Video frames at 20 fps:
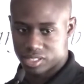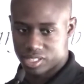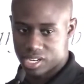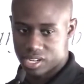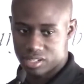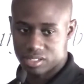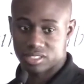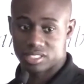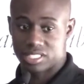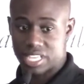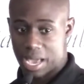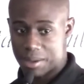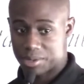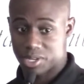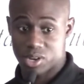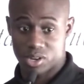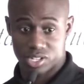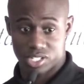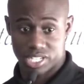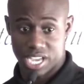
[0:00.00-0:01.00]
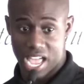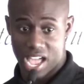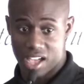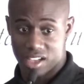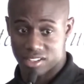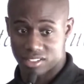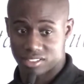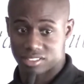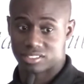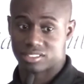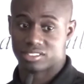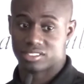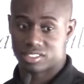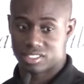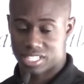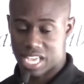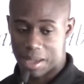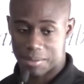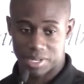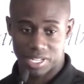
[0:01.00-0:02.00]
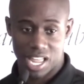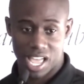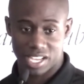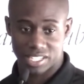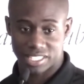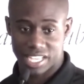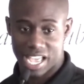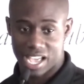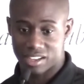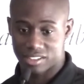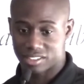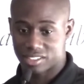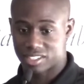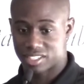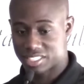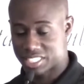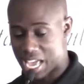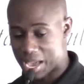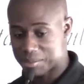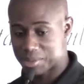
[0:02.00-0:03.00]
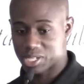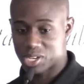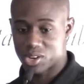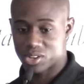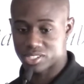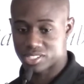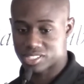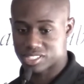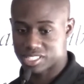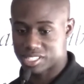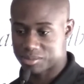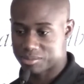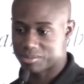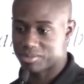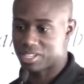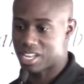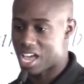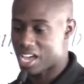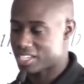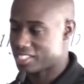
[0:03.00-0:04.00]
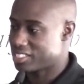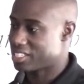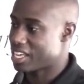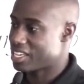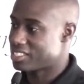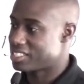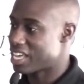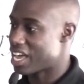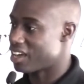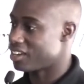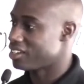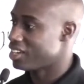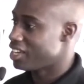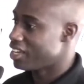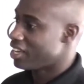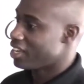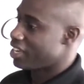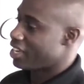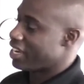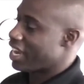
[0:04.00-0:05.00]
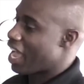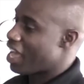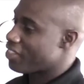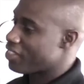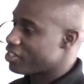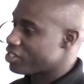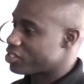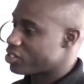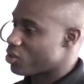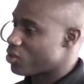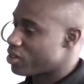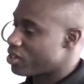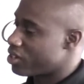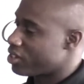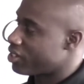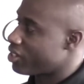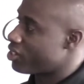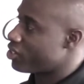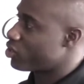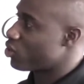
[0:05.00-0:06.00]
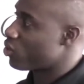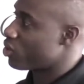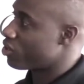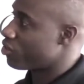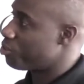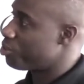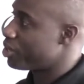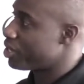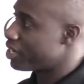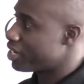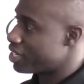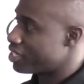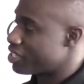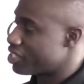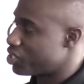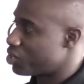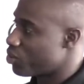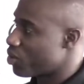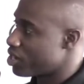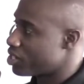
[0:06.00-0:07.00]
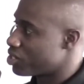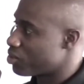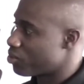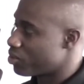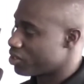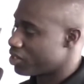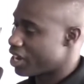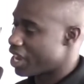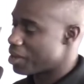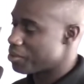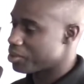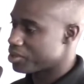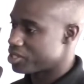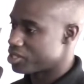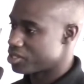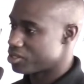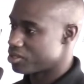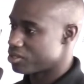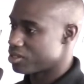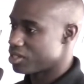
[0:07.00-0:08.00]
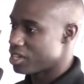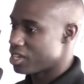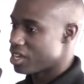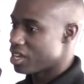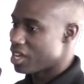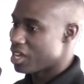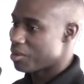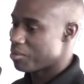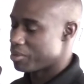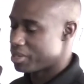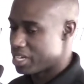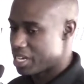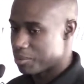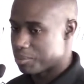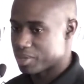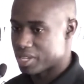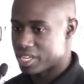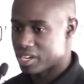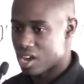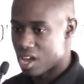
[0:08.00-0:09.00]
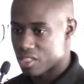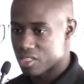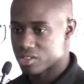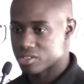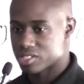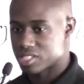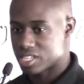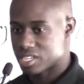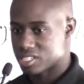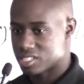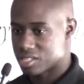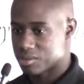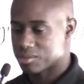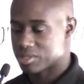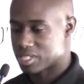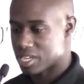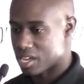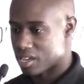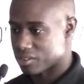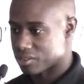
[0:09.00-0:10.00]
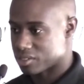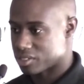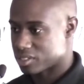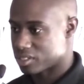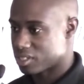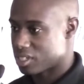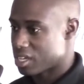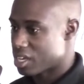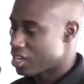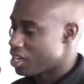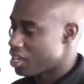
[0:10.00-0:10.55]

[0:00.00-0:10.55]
You know, time to go to chow, time to lock down, time to go to sleep, light, lights out. Now they're sort of, they're sort of put in a situation where they're able to manipulate all those things themselves.